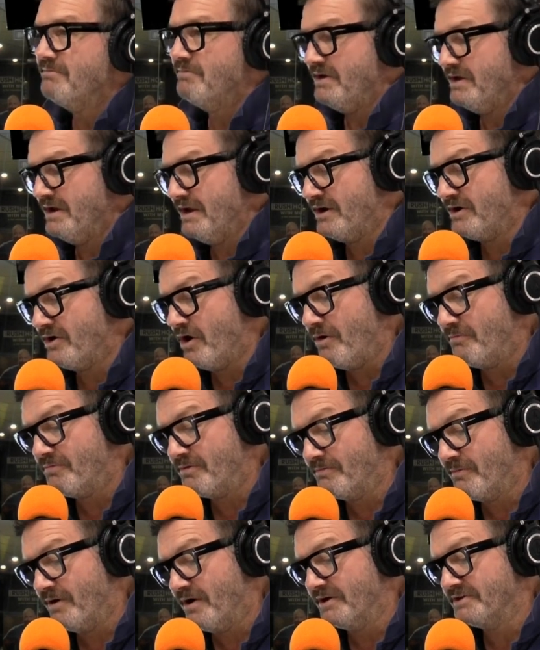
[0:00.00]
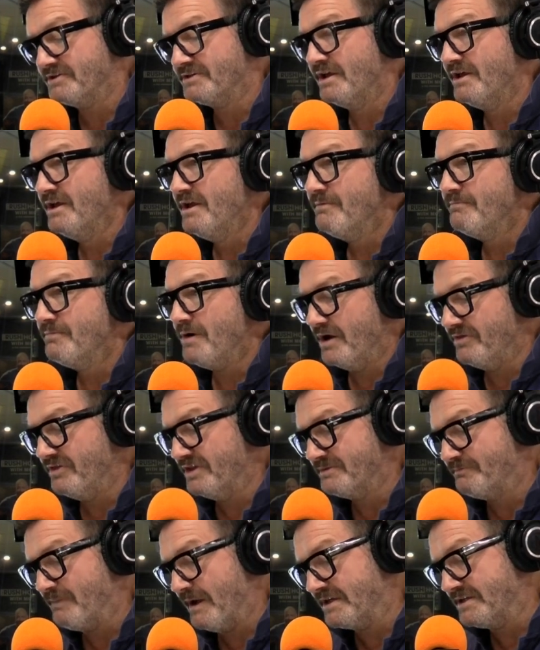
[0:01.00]
to be compromised by
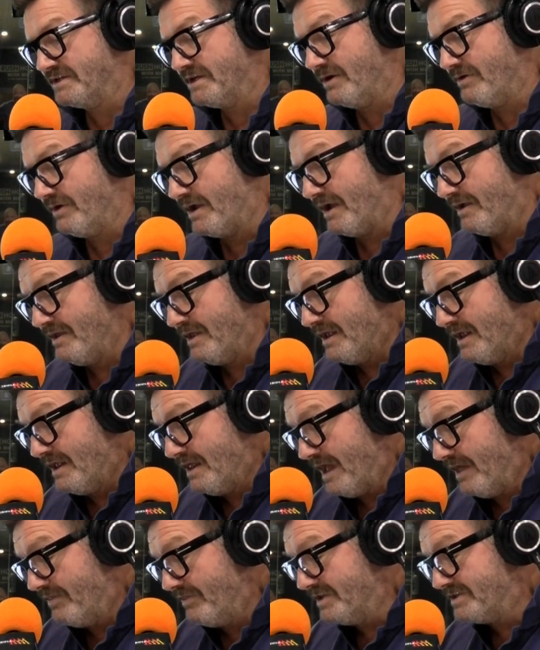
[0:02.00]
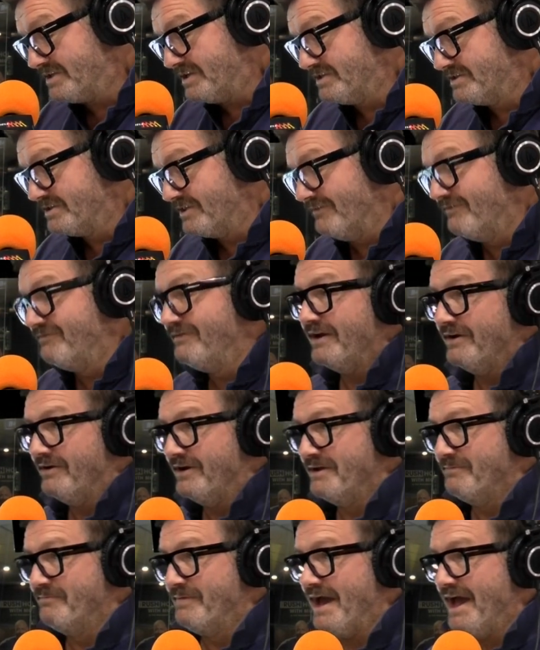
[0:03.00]
this bacteria. And this is the
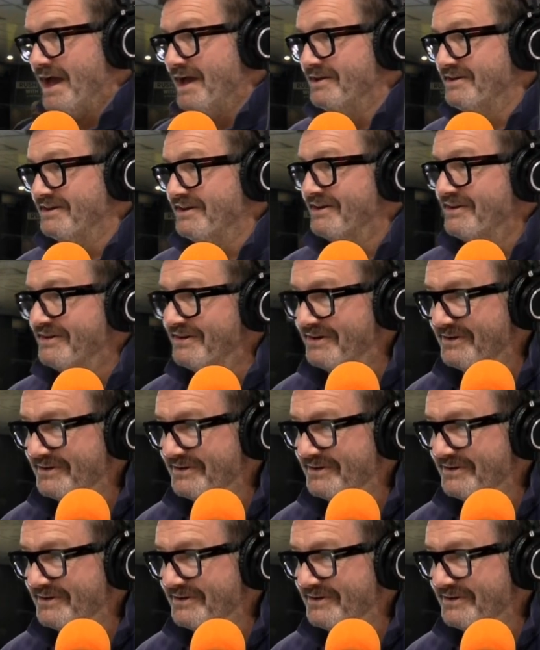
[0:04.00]
very bad news.